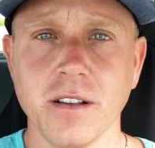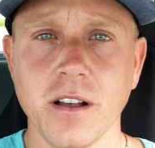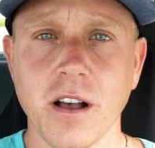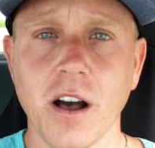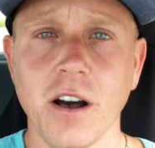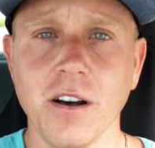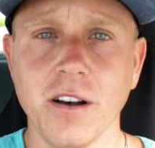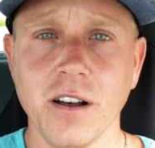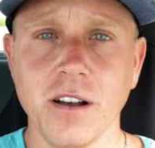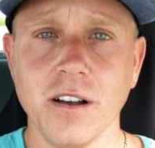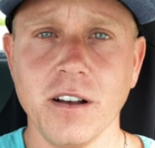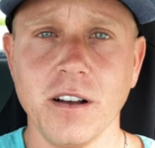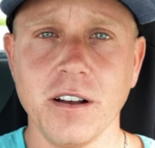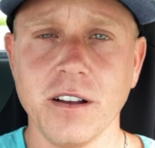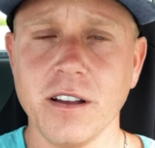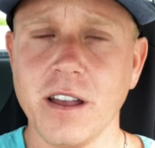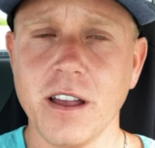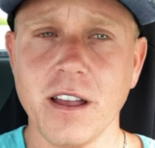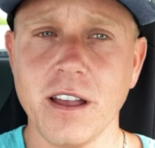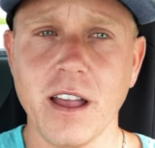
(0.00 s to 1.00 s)

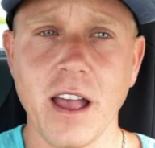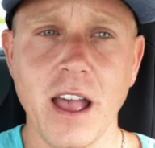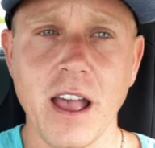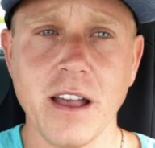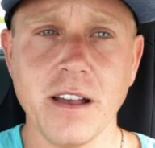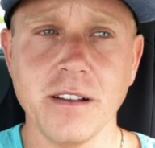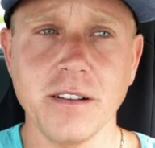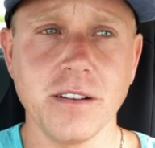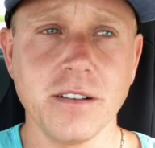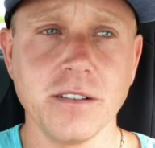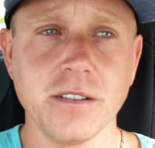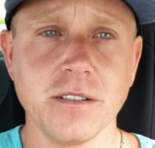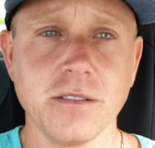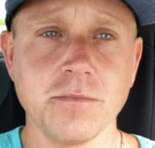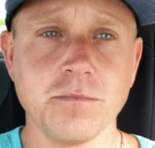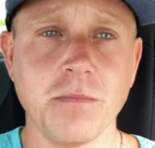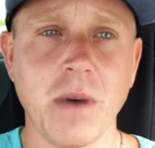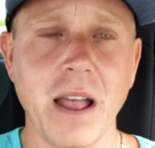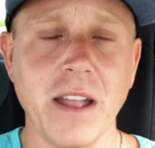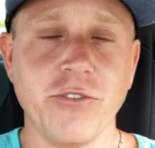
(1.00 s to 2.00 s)

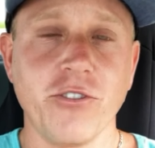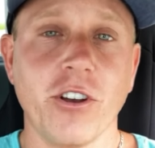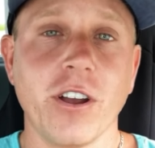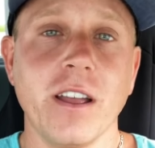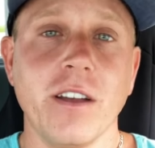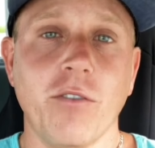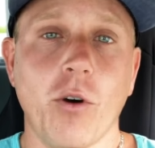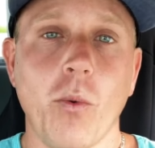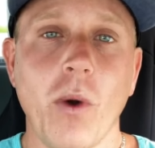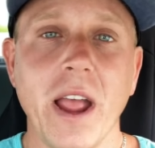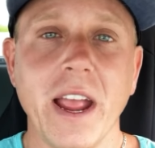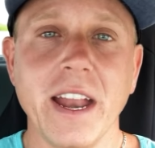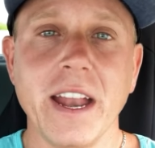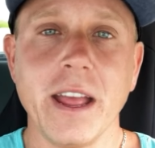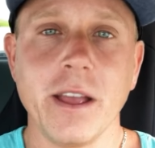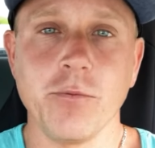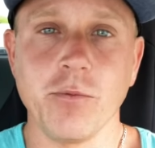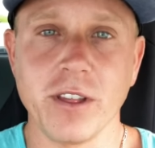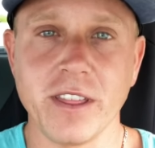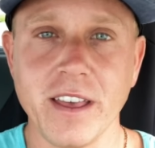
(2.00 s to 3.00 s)
My journey of
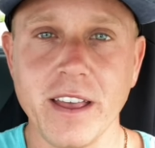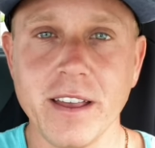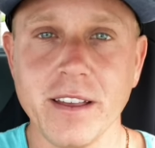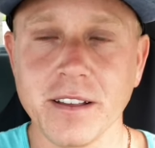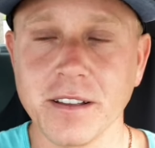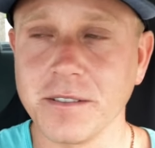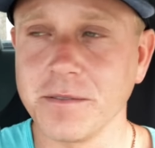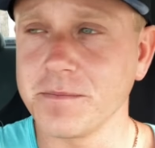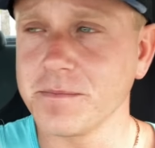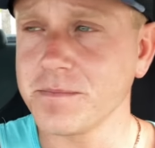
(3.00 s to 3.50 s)
awakening within